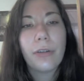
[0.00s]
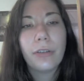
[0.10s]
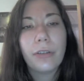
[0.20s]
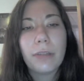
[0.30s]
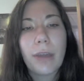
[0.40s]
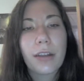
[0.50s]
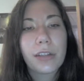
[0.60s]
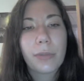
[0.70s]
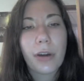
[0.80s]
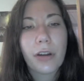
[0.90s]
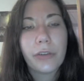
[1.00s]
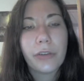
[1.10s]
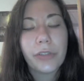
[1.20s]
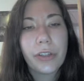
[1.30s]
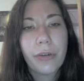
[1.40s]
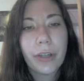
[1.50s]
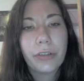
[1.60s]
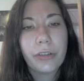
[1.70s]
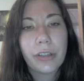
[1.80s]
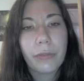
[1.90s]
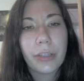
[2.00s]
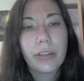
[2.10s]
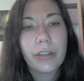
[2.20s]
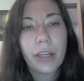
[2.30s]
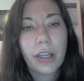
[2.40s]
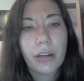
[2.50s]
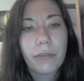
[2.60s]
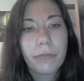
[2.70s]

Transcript: holding back the sparkle of snow angels in winter.